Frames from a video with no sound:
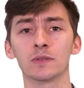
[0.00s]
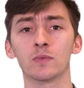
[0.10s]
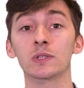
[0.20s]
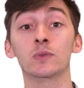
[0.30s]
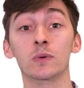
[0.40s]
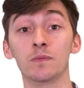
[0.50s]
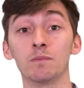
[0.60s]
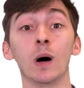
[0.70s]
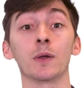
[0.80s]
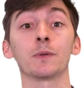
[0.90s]
on what sort of
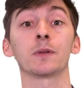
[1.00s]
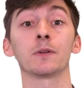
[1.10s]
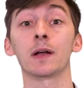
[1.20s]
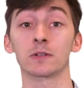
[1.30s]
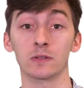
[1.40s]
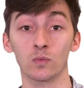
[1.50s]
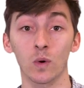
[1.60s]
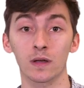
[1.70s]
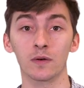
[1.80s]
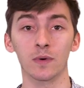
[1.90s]
model that you're actually
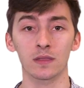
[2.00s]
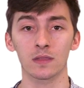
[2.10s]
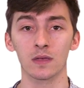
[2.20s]
working with.